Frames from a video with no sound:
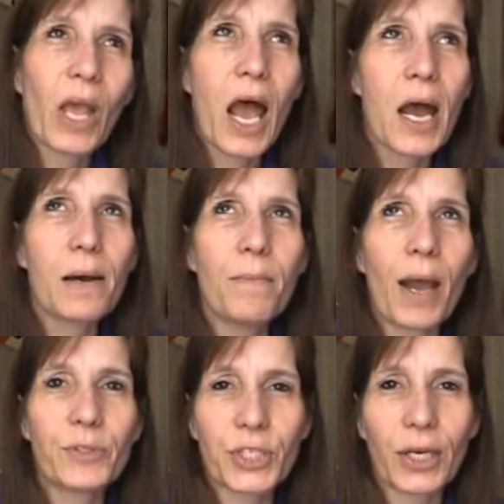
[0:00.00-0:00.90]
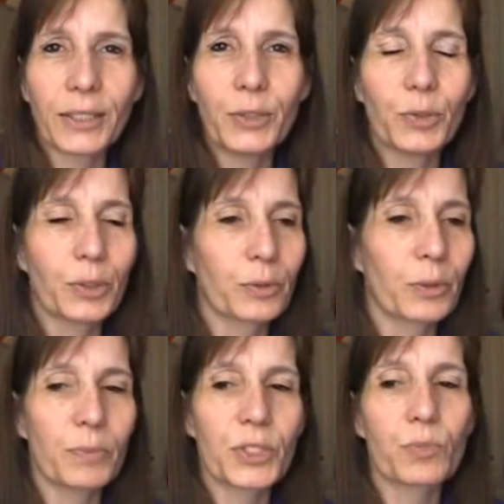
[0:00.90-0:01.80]
I was talking to a
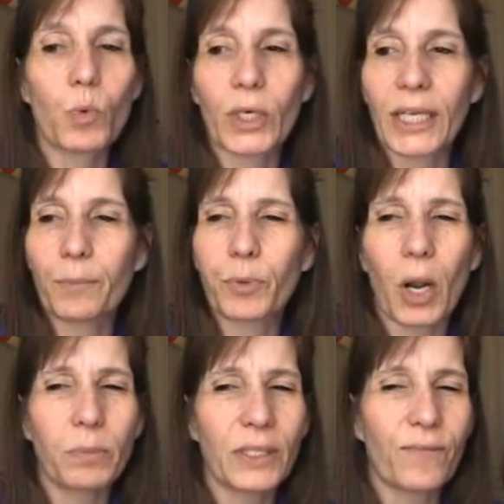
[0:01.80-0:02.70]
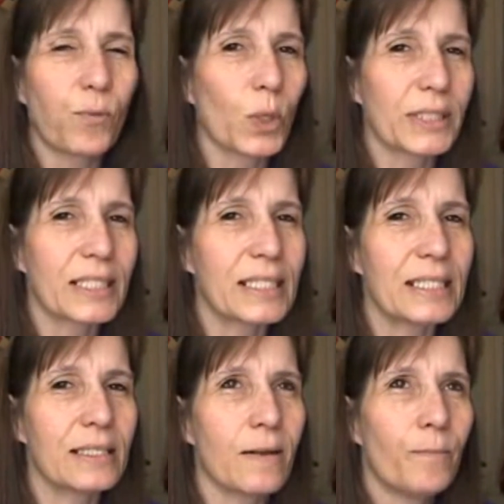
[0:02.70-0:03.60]
group this morning, probably
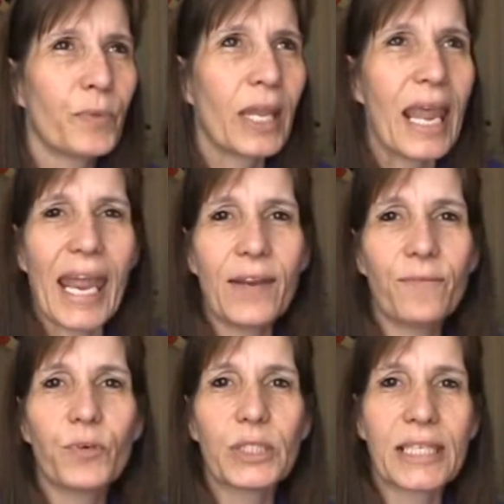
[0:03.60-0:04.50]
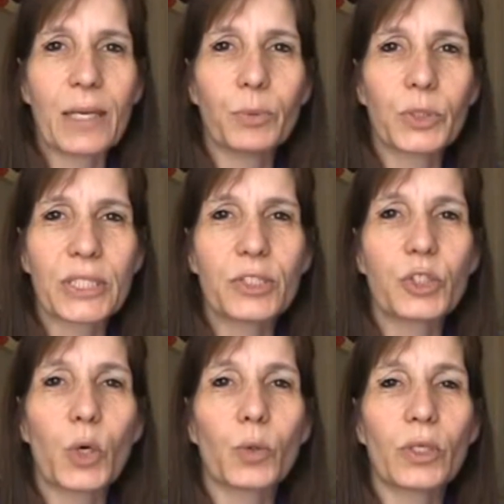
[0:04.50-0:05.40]
14 8-foot tables
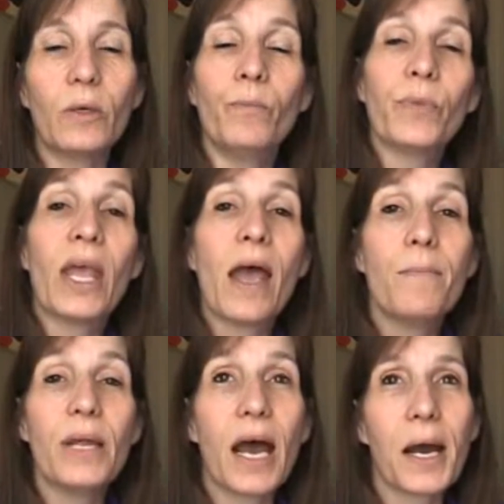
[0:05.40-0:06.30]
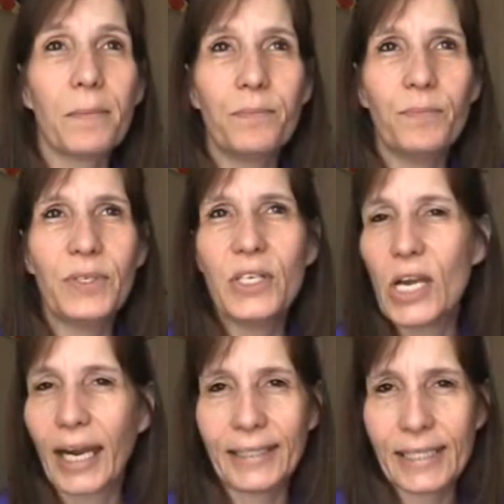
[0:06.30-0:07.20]
in total,
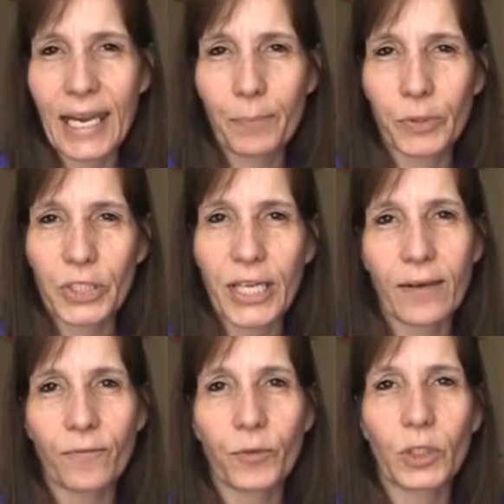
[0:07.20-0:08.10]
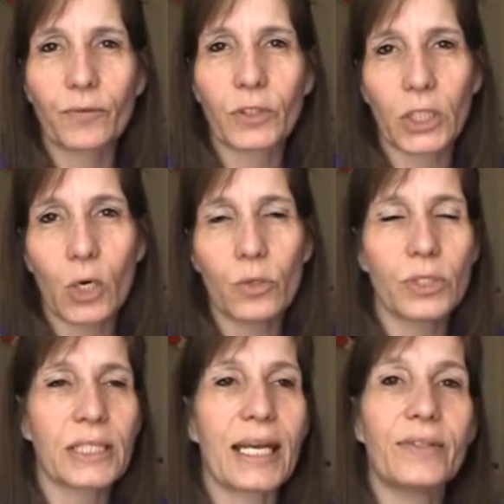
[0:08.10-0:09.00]
98% full of
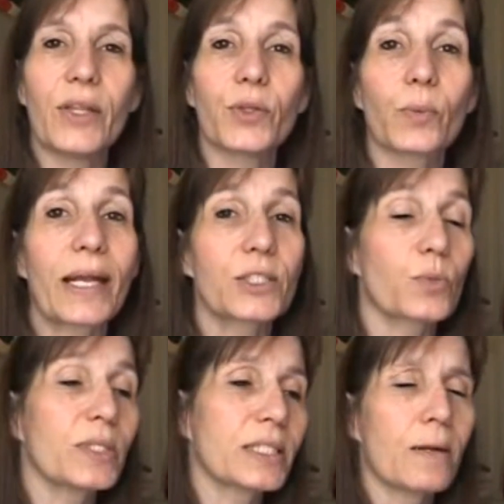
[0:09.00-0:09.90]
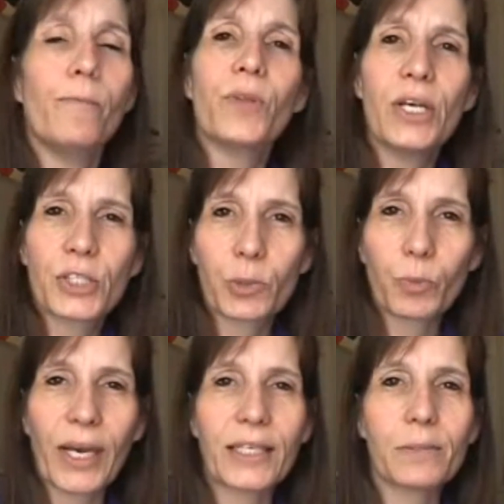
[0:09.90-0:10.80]
clothes, and then the rest was
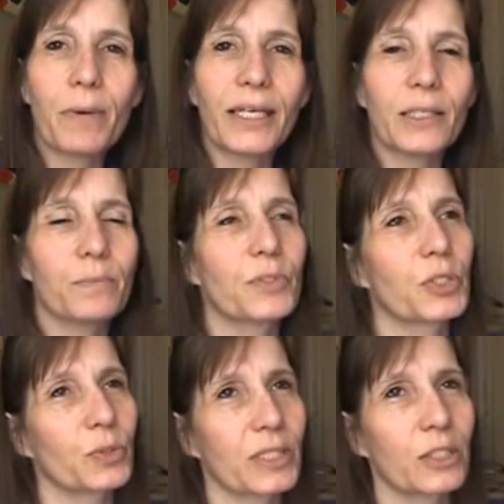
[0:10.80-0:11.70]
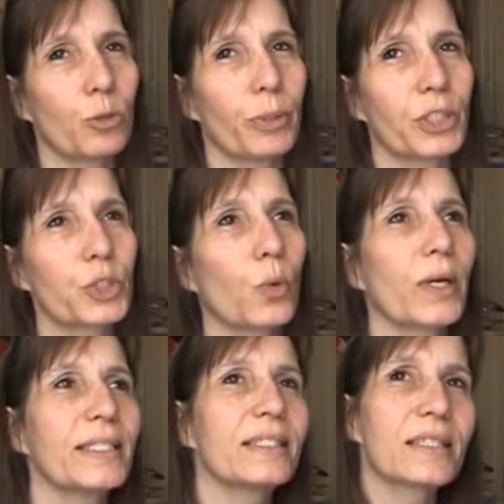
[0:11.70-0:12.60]
some random items. There was a little bit of
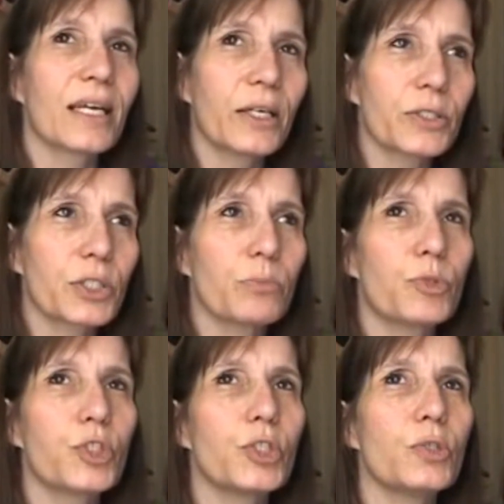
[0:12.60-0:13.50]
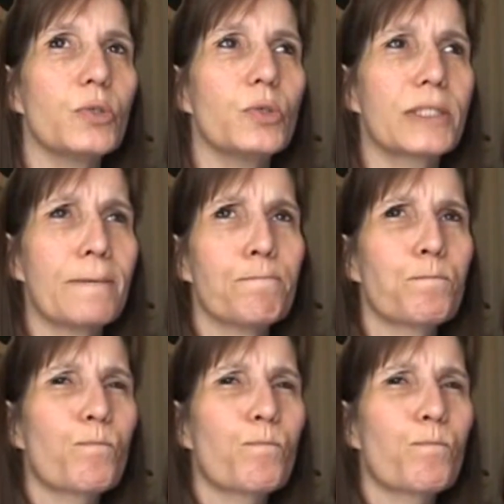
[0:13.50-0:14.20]
toys there, some shoes,